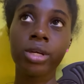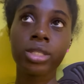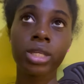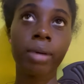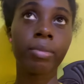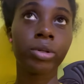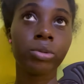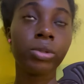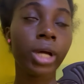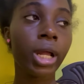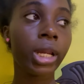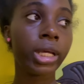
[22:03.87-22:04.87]
So I'm gonna do
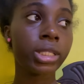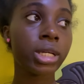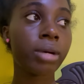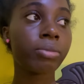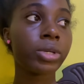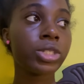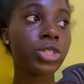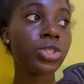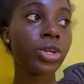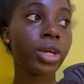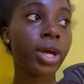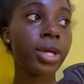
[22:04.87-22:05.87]
that later. I'm going to show
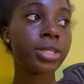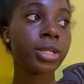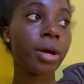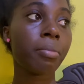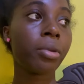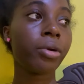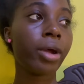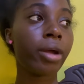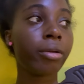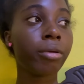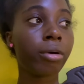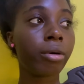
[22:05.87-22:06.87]
you guys that, but
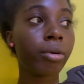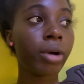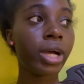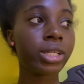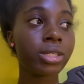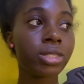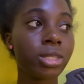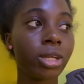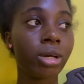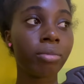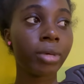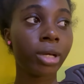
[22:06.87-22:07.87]
right now I just
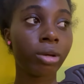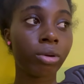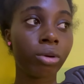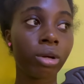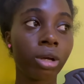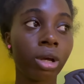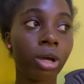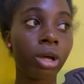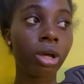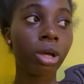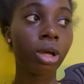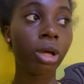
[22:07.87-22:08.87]
dinner me a cook.
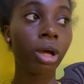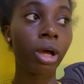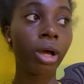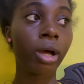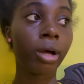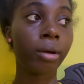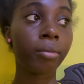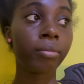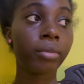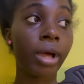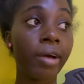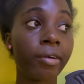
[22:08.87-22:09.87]

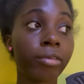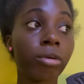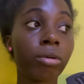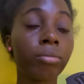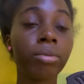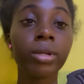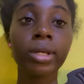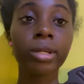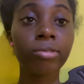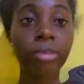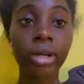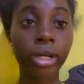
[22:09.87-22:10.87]
I completely
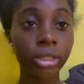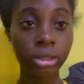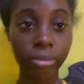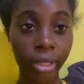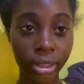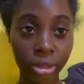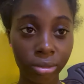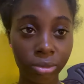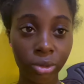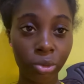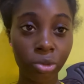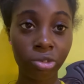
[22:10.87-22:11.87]
forgot to buy something
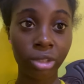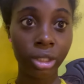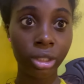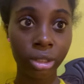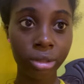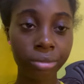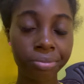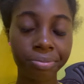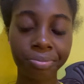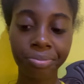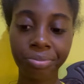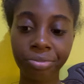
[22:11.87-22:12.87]
to cook for dinner
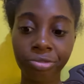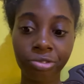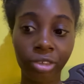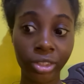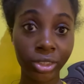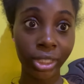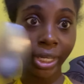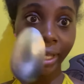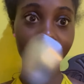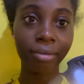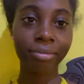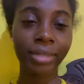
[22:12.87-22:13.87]
for
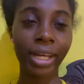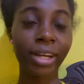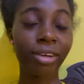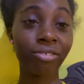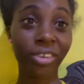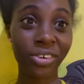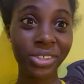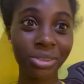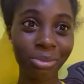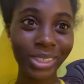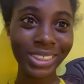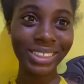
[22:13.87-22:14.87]
today and not for
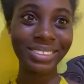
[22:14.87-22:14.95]
Christmas.